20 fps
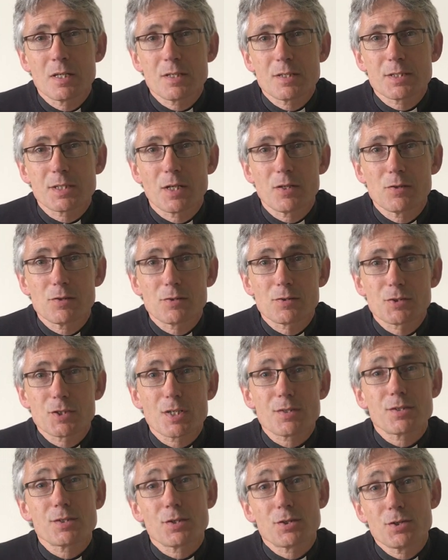So
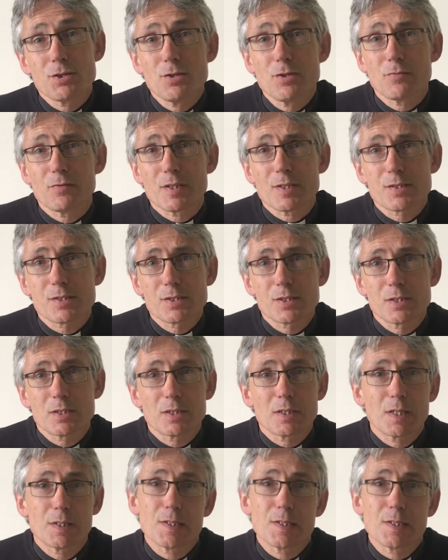just the two of us,